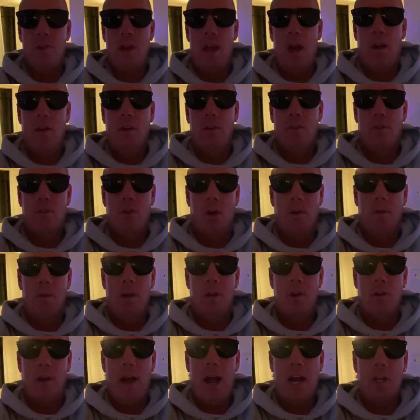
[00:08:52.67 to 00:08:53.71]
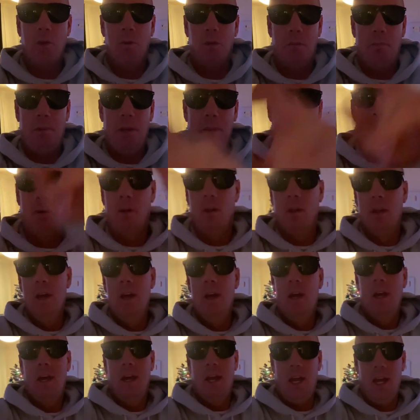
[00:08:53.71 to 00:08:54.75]
down and start interacting with people,
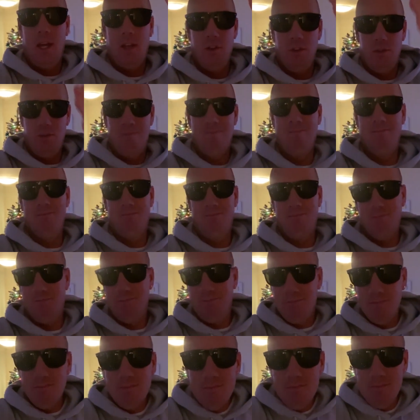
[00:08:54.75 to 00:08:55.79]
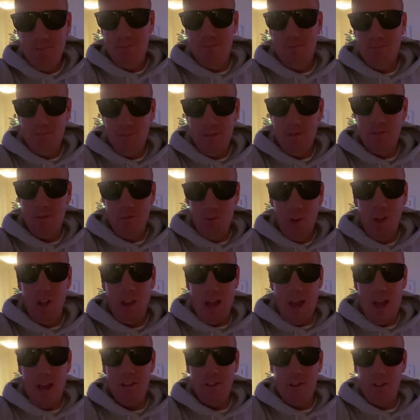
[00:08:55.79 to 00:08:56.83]
and
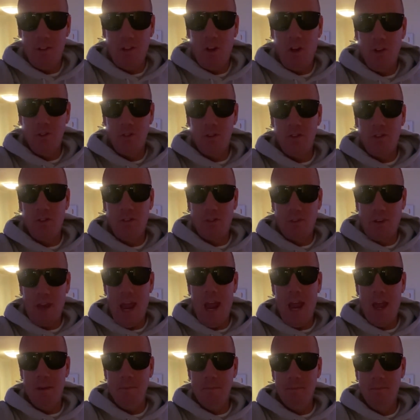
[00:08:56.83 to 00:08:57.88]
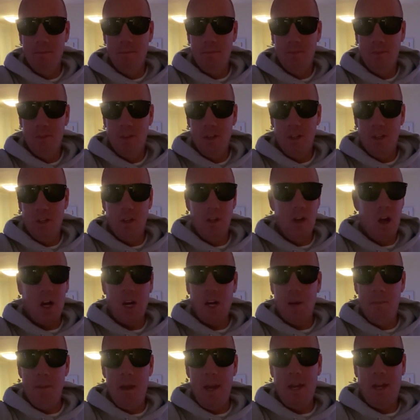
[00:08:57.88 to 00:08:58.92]
realize it's all just a scam. You're not
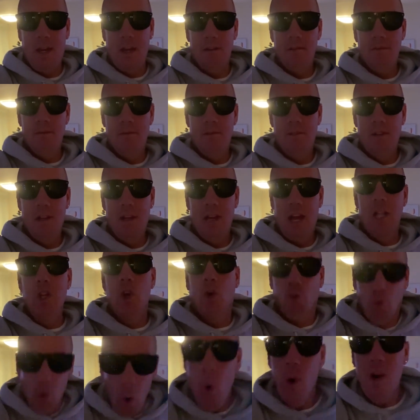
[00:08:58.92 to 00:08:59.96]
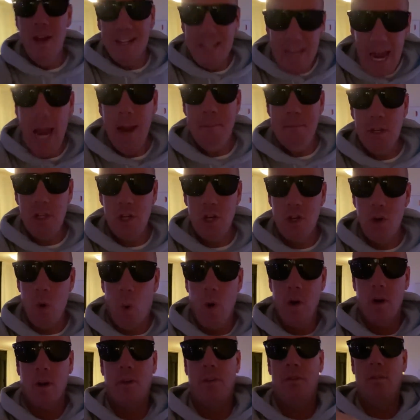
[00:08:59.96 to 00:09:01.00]
going to make it, and you're ruining gaming, you
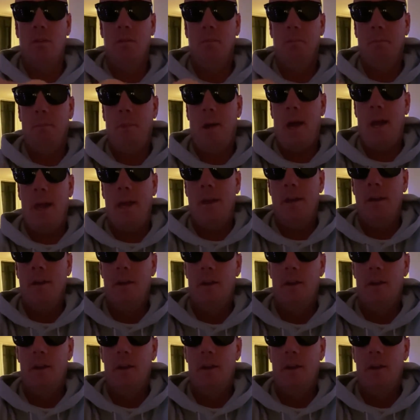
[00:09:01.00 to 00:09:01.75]
dorks. Bye.